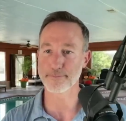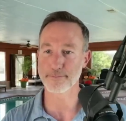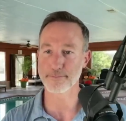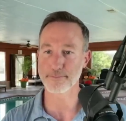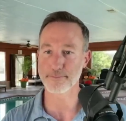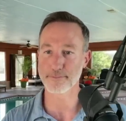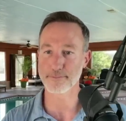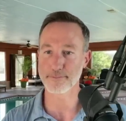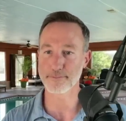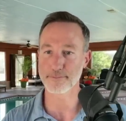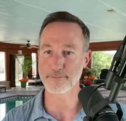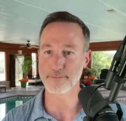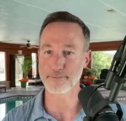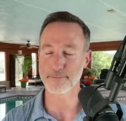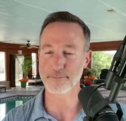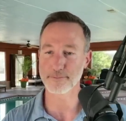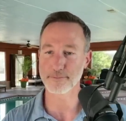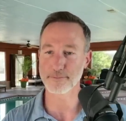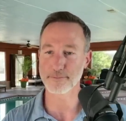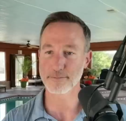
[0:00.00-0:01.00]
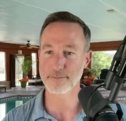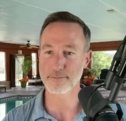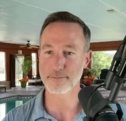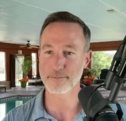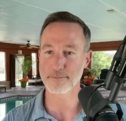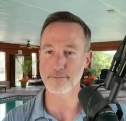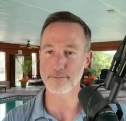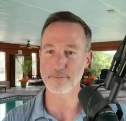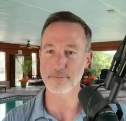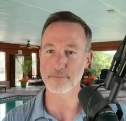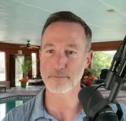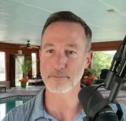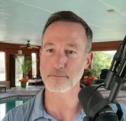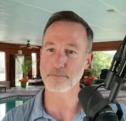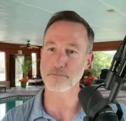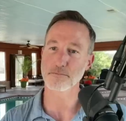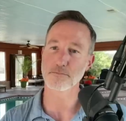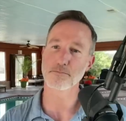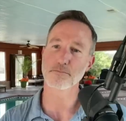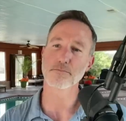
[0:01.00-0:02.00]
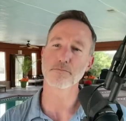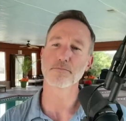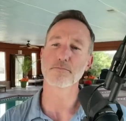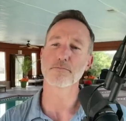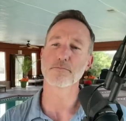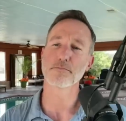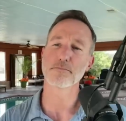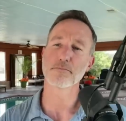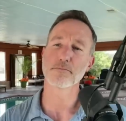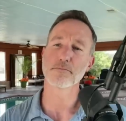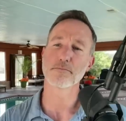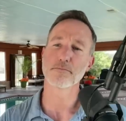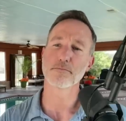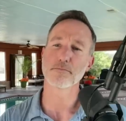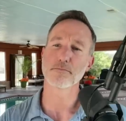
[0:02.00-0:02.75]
Nothing is said.